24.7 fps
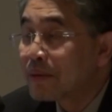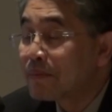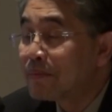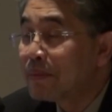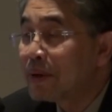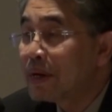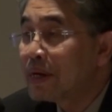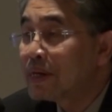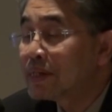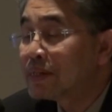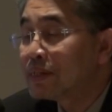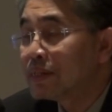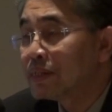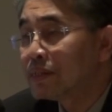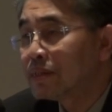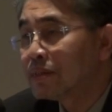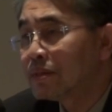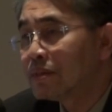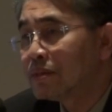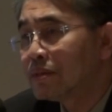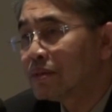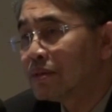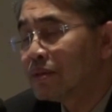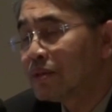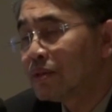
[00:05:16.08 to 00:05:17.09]
the pace
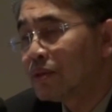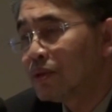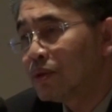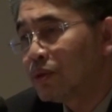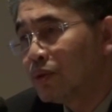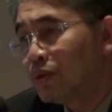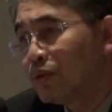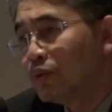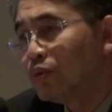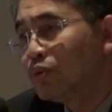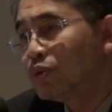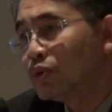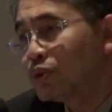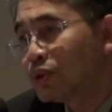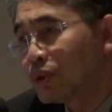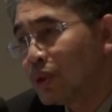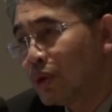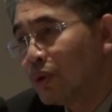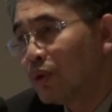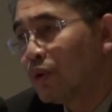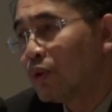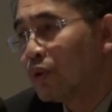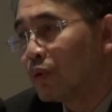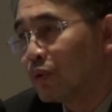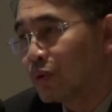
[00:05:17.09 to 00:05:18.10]
is too
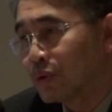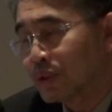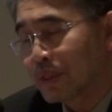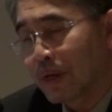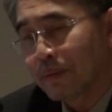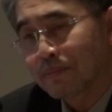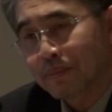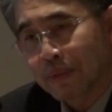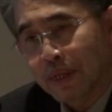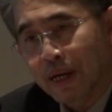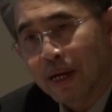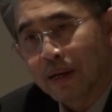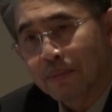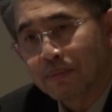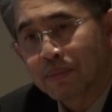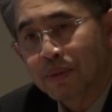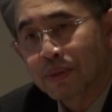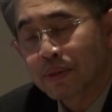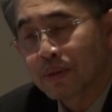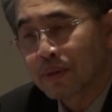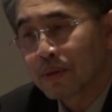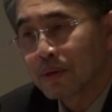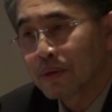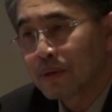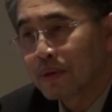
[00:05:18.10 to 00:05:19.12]
slow
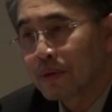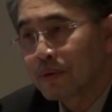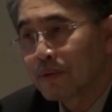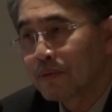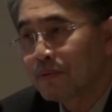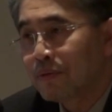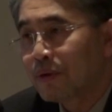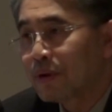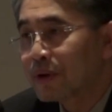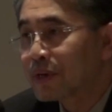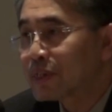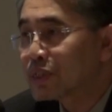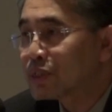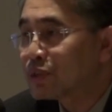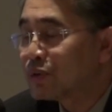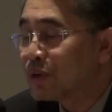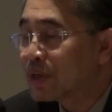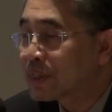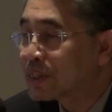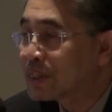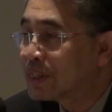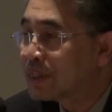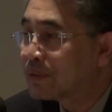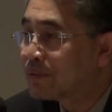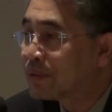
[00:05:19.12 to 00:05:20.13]
sometimes for us
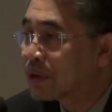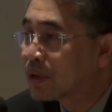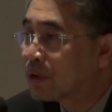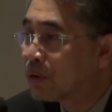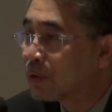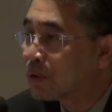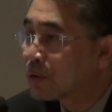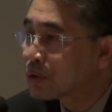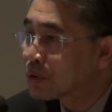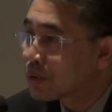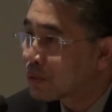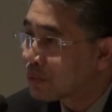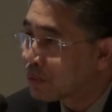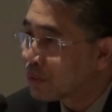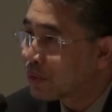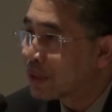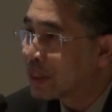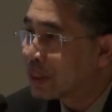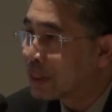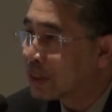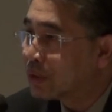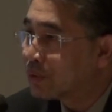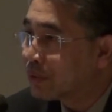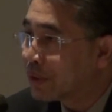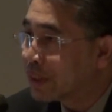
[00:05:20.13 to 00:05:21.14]
to achieve the goals of
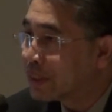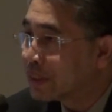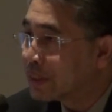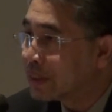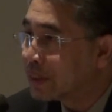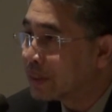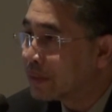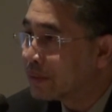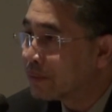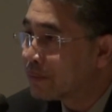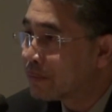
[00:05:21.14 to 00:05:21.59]
2020.